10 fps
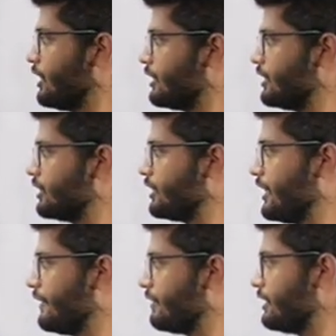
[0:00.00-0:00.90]
Here
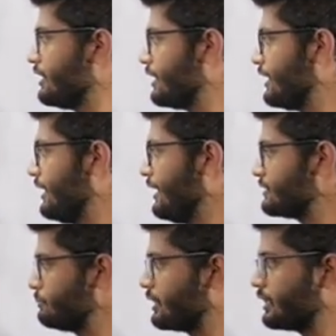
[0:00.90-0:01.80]
ay and
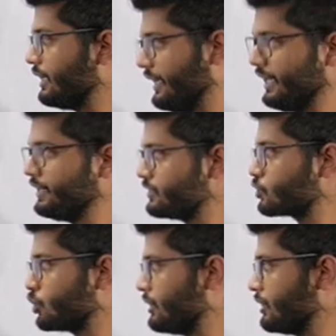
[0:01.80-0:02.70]
ax, but a is
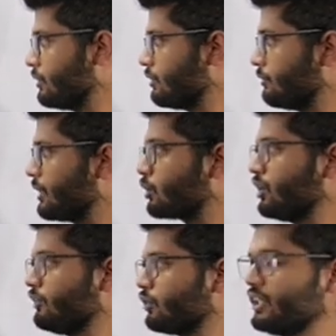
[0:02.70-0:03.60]
common, but
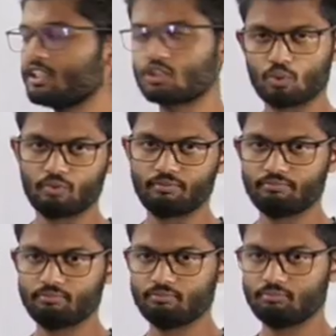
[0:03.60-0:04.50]
only for these two.
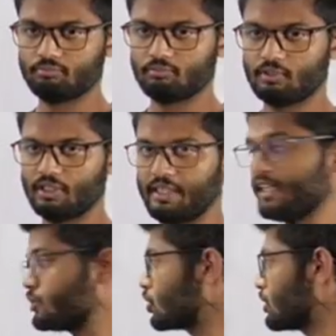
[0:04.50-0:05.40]
A
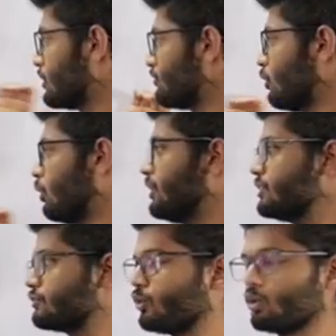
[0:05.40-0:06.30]
is not common for all
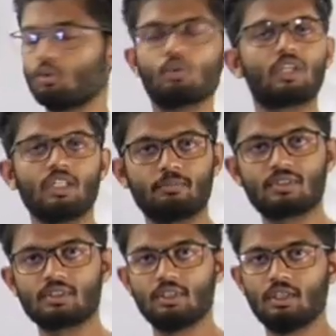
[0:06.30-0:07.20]
these four
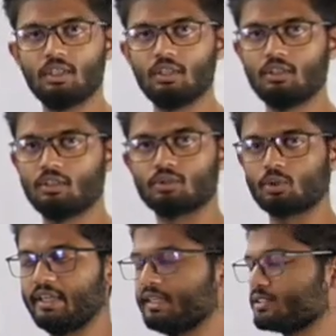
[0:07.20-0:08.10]
terms.
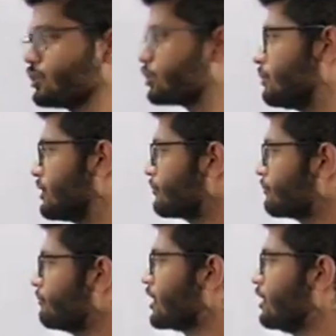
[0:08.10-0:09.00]
So a is not common.
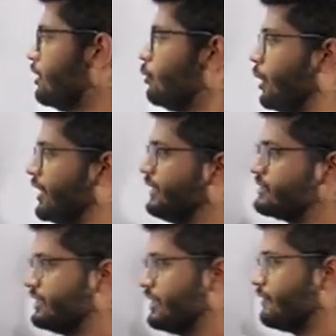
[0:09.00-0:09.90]
Y
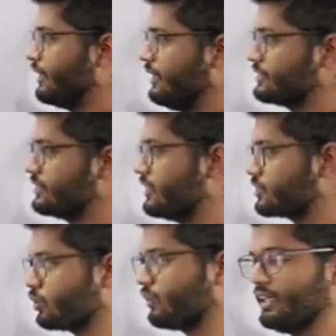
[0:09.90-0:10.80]
is here,
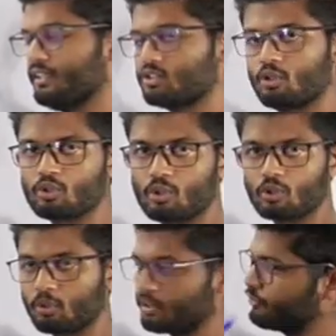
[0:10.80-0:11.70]
so y is also not
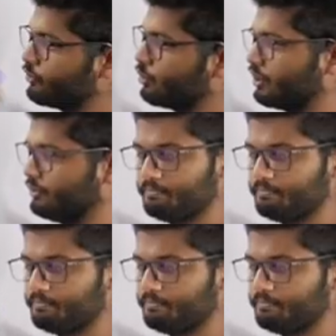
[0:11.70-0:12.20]
common for all.